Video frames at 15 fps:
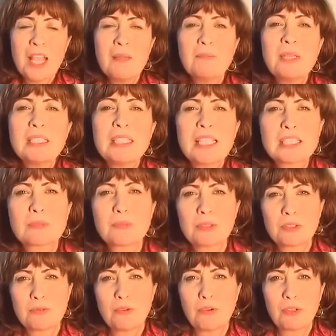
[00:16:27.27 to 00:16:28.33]
Be
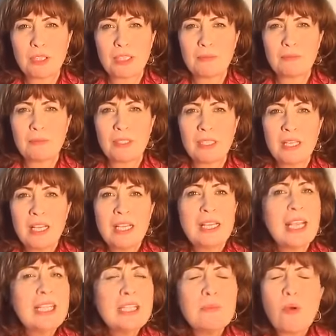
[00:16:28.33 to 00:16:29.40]
desperate for Him.
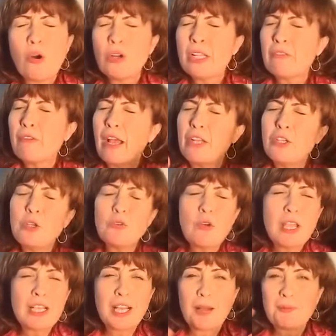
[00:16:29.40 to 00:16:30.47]
In the morning when you
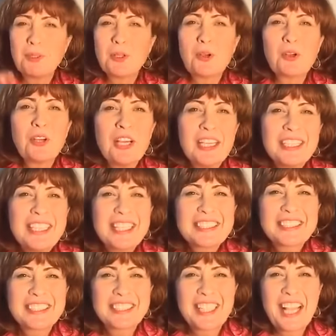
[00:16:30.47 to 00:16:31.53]
wake up, you know,
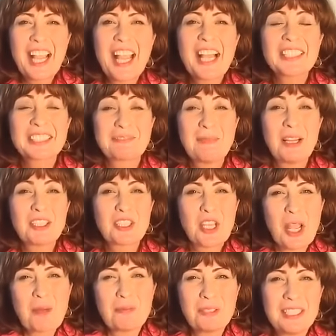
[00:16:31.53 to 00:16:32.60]
yesterday I asked my
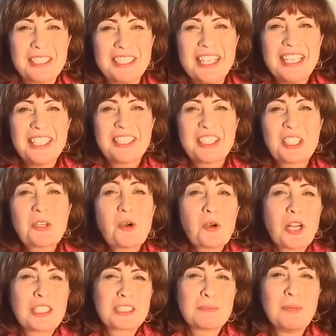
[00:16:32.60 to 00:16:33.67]
chaplain, she
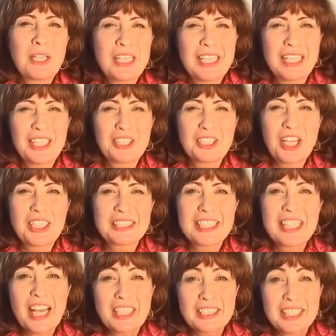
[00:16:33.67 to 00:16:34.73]
corrects my English. I
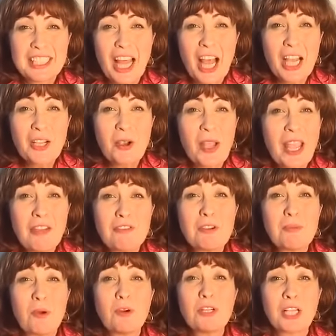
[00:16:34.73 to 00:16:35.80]
said, every
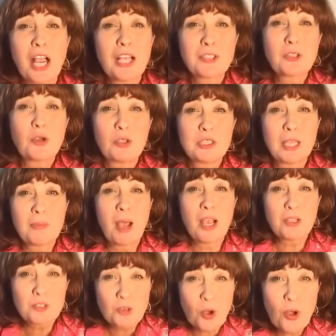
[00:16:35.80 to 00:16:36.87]
morning I told them I
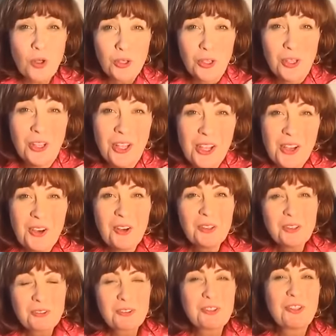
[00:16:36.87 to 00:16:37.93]
roll on
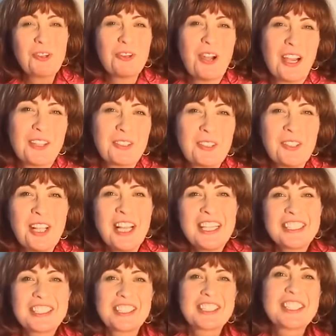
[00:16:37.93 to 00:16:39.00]
the floor. I roll.
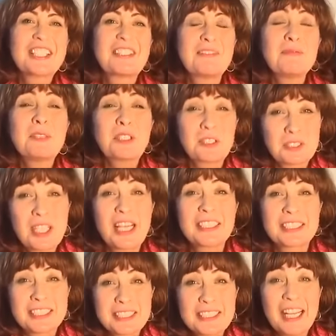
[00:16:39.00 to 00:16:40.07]
She said, because
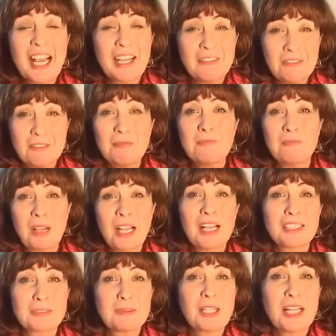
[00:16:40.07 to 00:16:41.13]
my
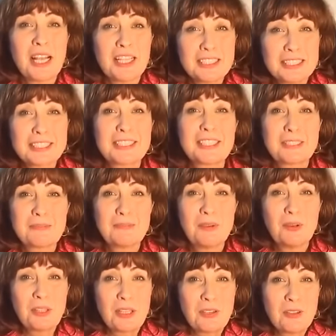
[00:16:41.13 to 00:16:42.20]
husband and I sleep
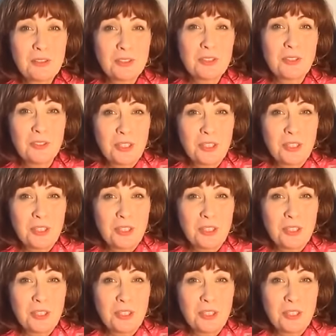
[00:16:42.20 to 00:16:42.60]
on